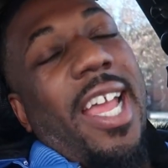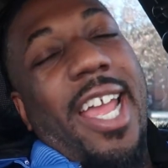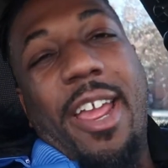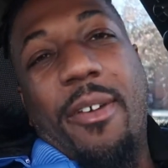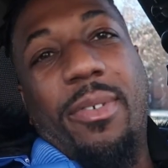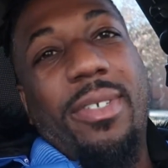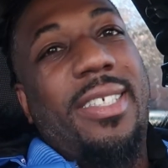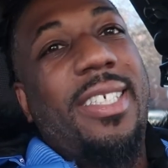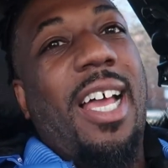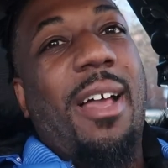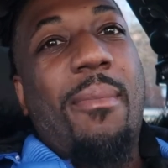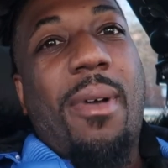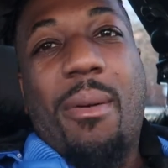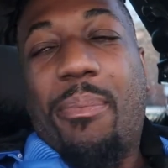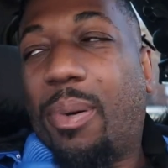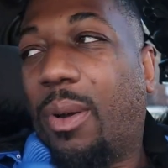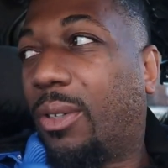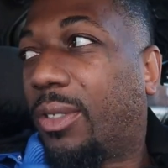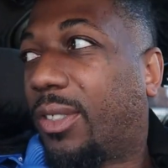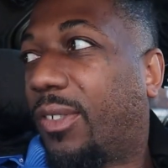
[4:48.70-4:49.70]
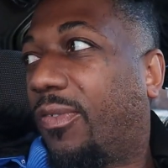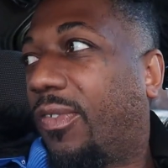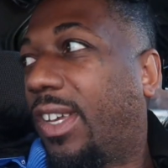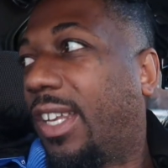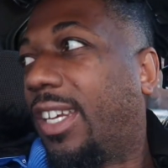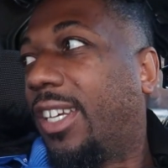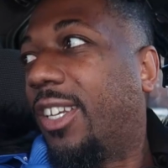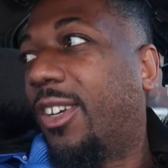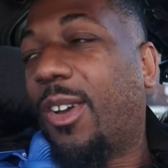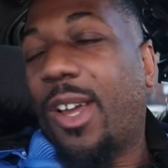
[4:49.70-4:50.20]
Every time I post a
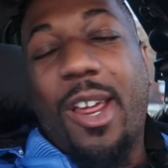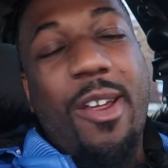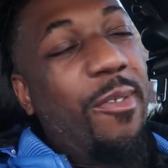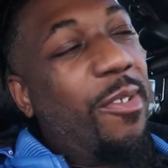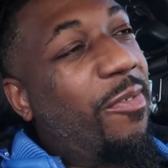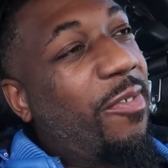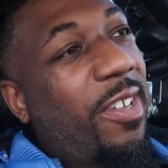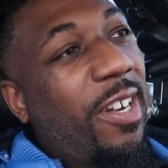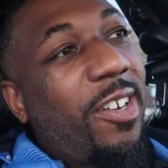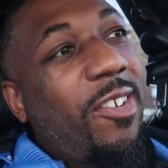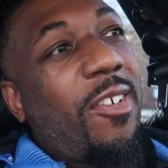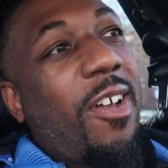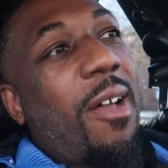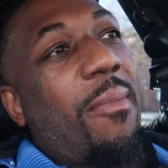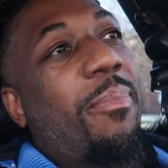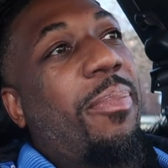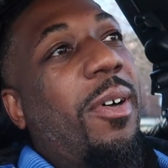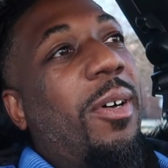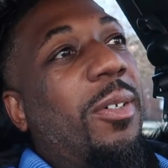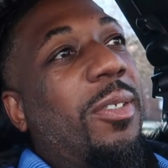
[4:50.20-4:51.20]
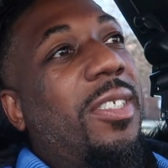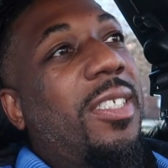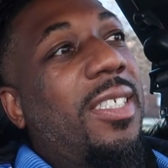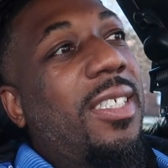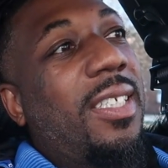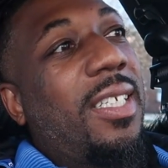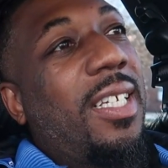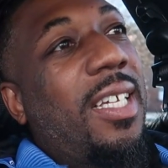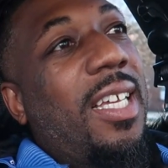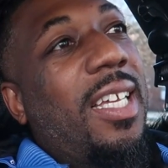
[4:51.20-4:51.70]
video, every video I
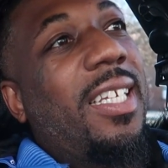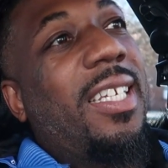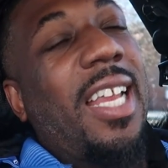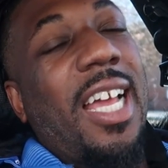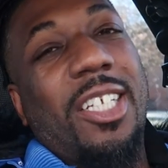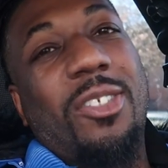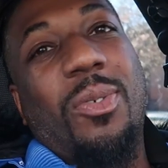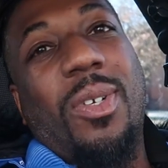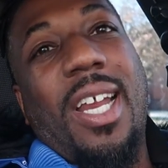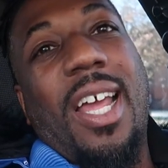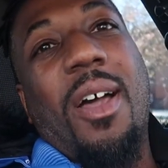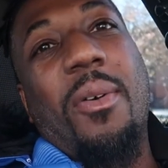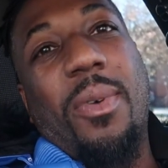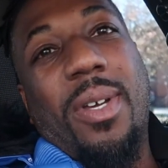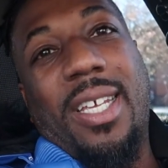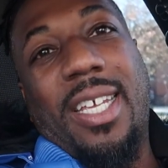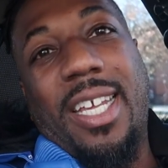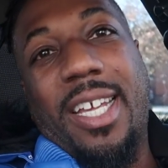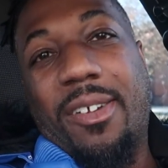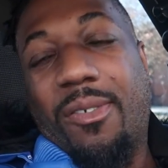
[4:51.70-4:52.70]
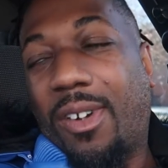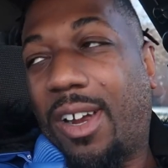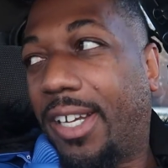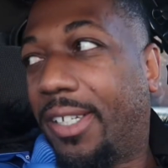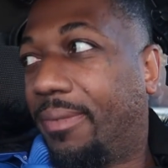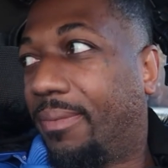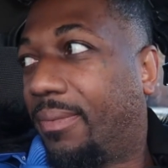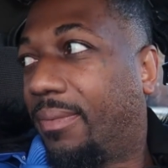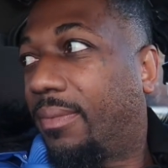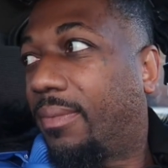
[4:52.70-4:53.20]
post, that's what I would get,
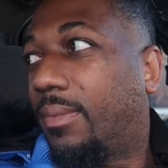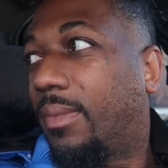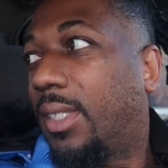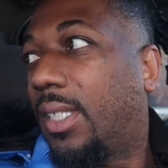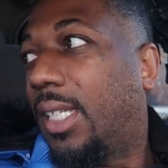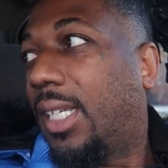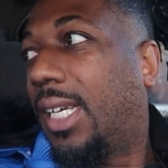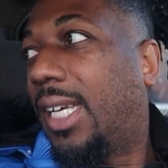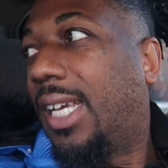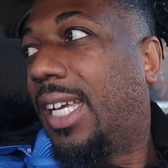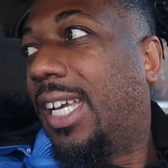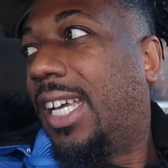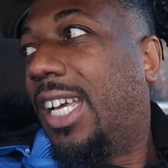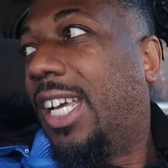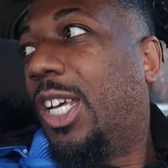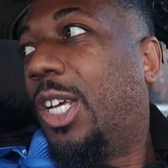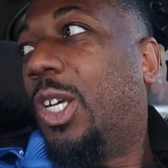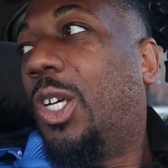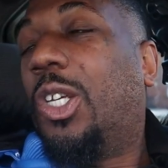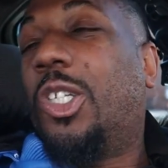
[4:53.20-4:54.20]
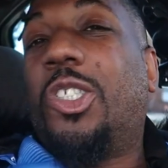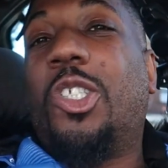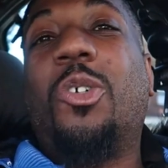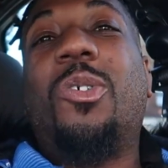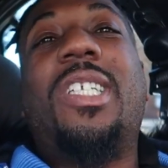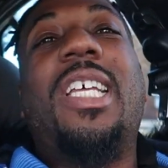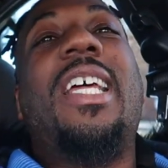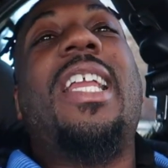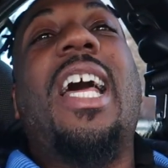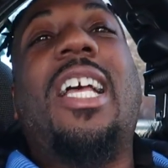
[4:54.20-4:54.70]
right?
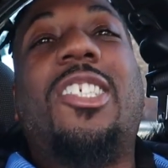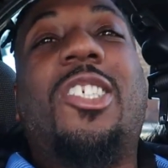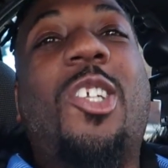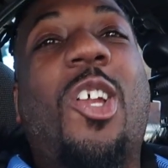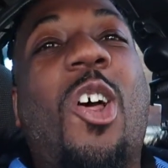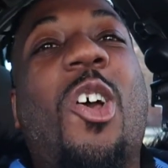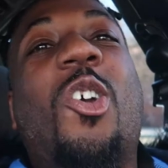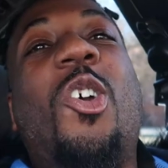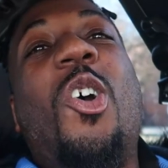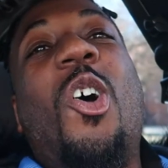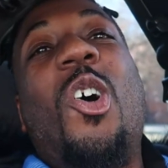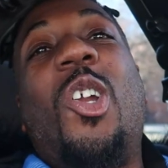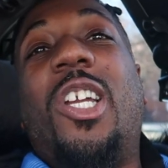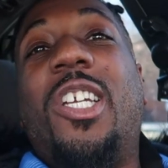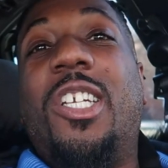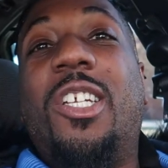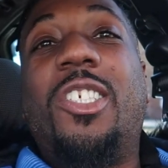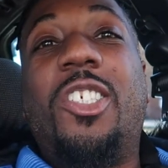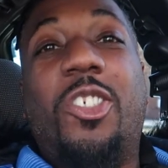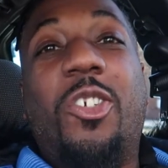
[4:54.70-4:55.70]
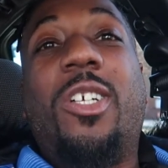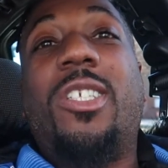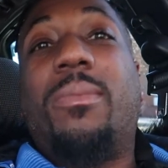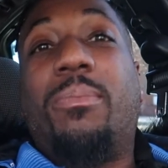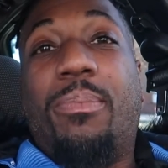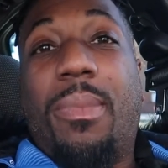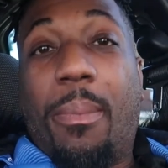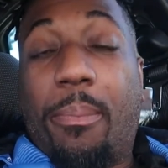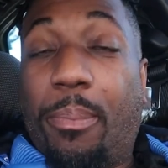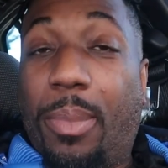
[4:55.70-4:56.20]
So then I start calling the
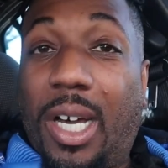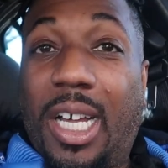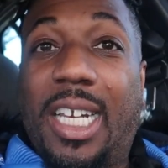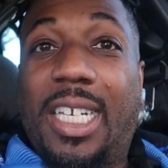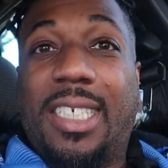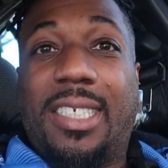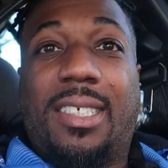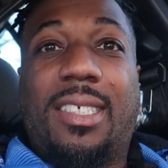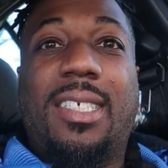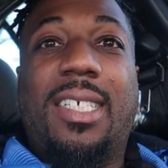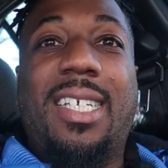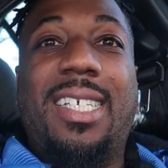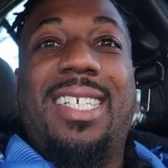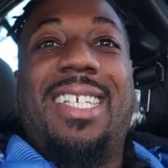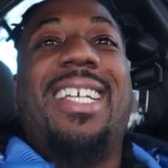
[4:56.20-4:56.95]
drinks bullies.